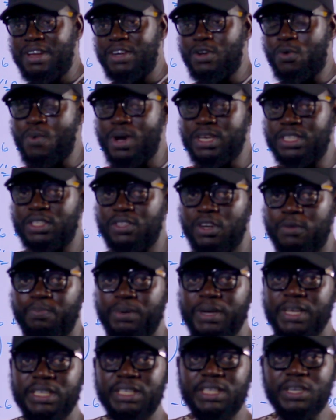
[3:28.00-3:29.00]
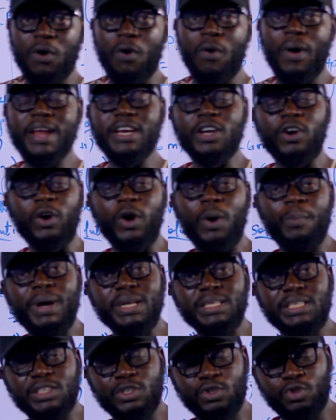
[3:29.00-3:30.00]
any question, please, or any
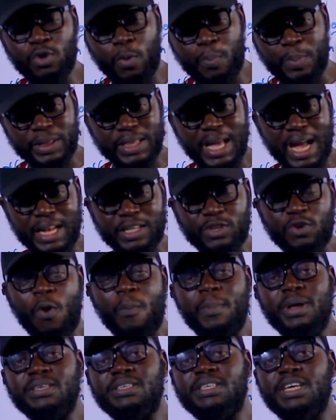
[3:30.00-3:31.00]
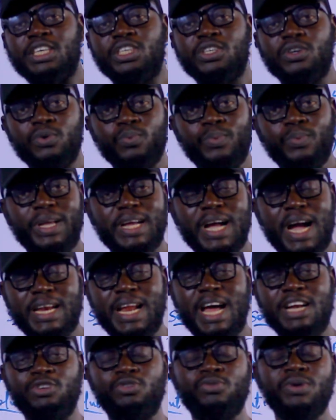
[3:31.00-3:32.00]
comment, drop it at comment section. We can
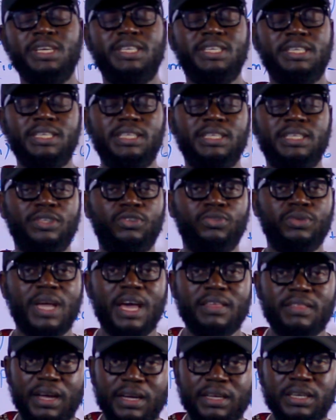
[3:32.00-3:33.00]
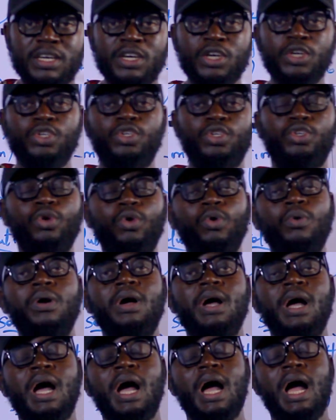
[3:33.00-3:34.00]
address it together.
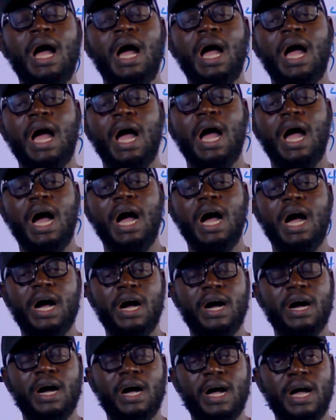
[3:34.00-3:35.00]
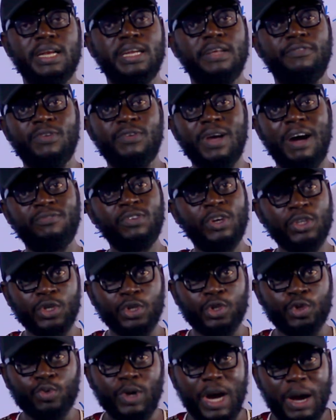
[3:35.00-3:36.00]
So, and if you have not
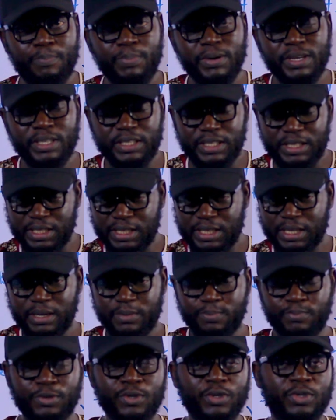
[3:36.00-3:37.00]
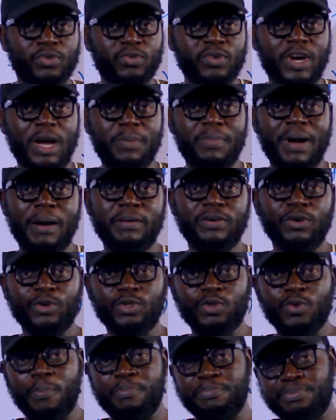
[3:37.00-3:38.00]
subscribed, please subscribe and
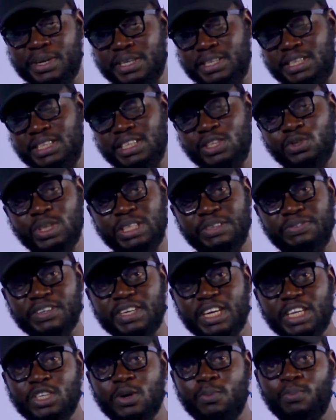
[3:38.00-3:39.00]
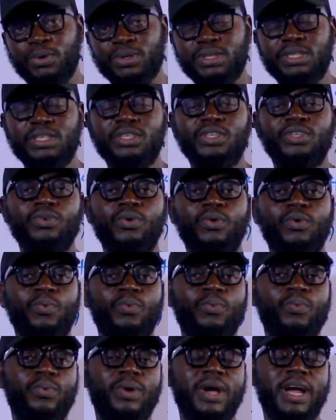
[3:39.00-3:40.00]
also press the notification button.
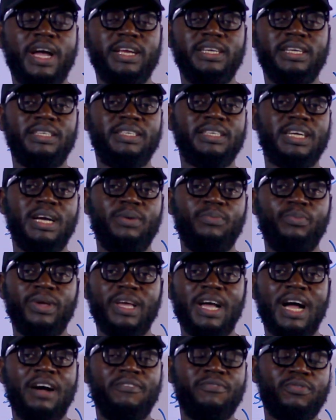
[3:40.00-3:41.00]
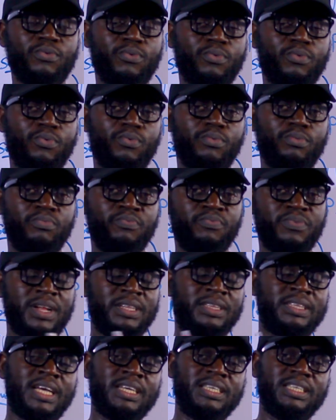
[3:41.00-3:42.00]
So anytime we have
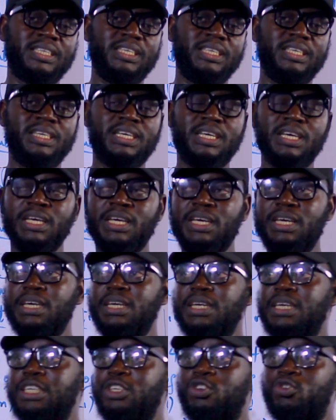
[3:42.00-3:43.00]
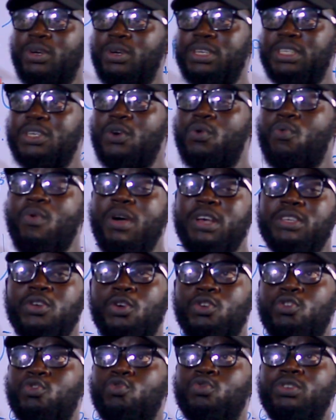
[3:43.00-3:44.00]
fantastic, interesting
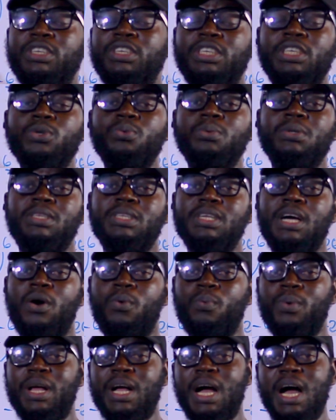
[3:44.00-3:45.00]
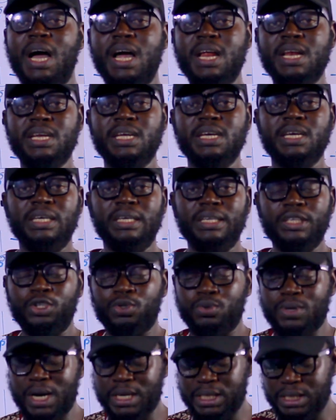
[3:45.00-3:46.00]
questions to deal with now, we can
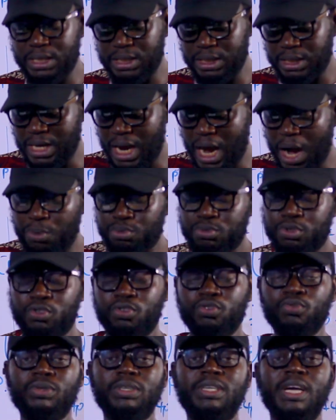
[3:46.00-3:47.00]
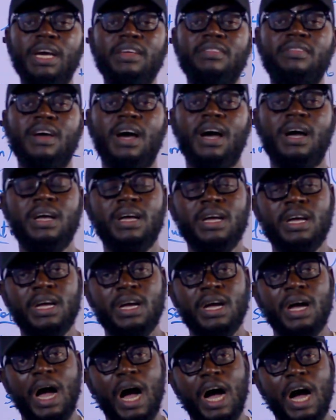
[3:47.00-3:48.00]
trash it out together.
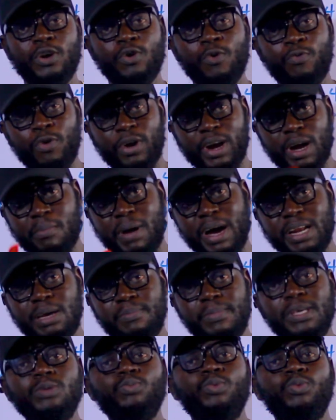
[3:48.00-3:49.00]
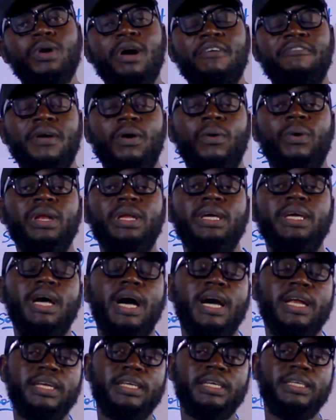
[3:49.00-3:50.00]
And don't forget, my name is Muya Fawale
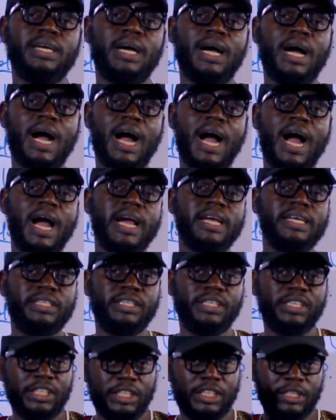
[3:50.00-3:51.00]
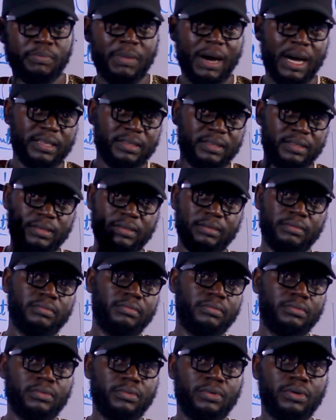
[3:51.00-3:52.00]
and I teach math,
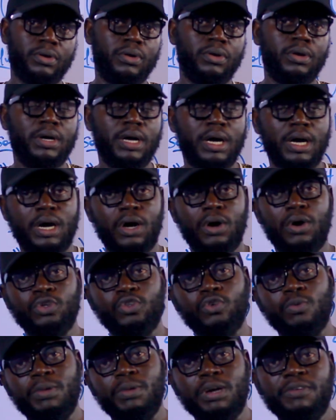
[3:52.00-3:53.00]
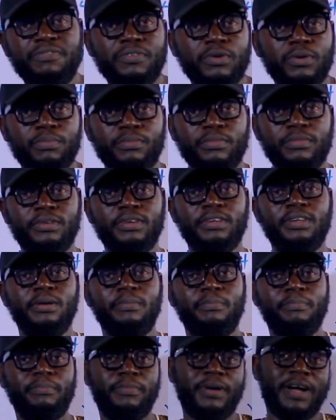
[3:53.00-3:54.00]
also make film.
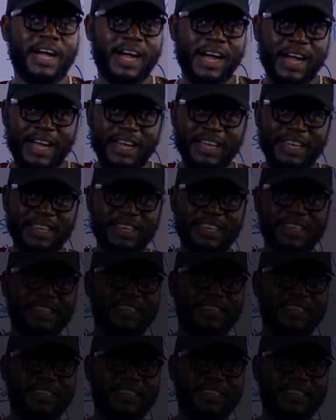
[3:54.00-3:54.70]
Bye.